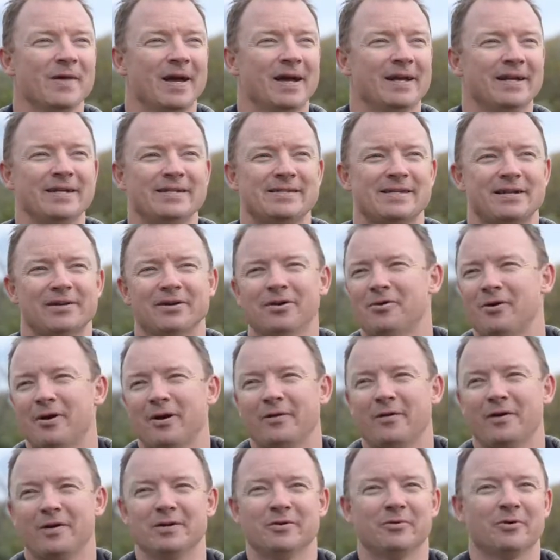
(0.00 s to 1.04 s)
And he said, "No,
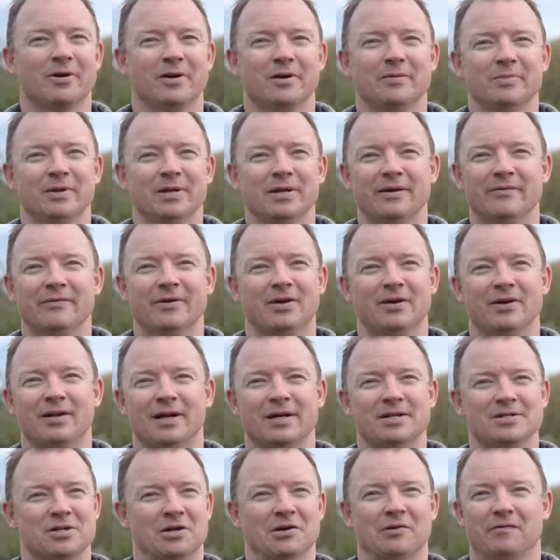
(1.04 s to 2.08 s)
I thought you were going to be living on
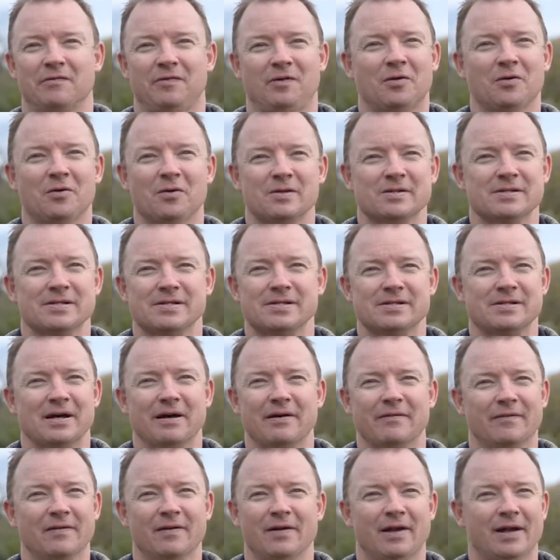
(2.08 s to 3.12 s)
like dirt floors and
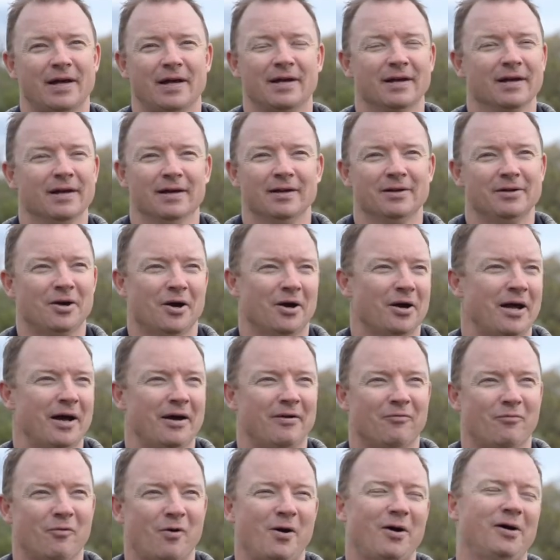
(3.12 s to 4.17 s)
stuff, and like not
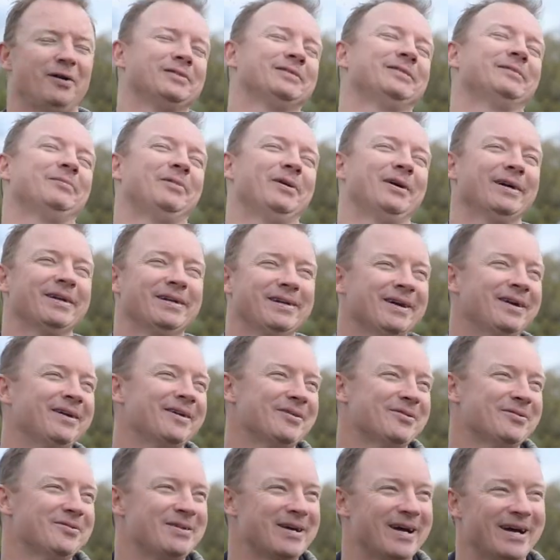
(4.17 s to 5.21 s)
have walls." I'm like,
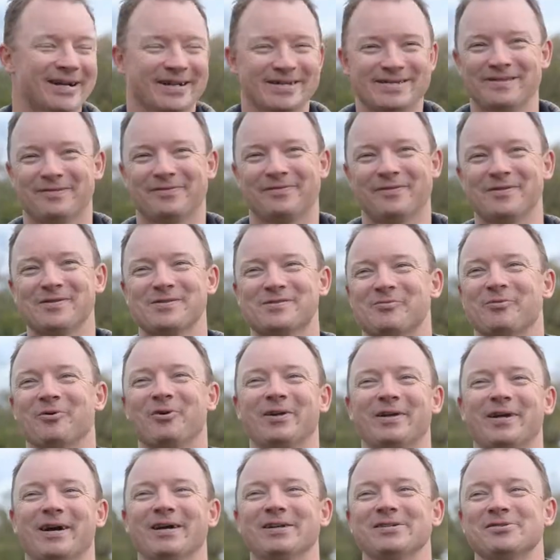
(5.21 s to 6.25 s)
"No, Dad, it's a first
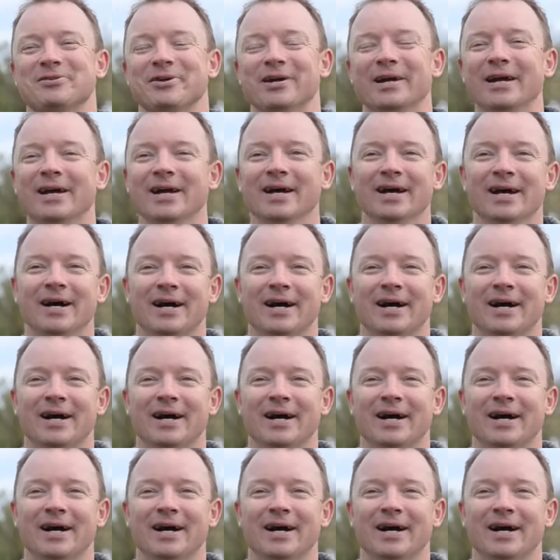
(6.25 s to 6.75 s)
world country."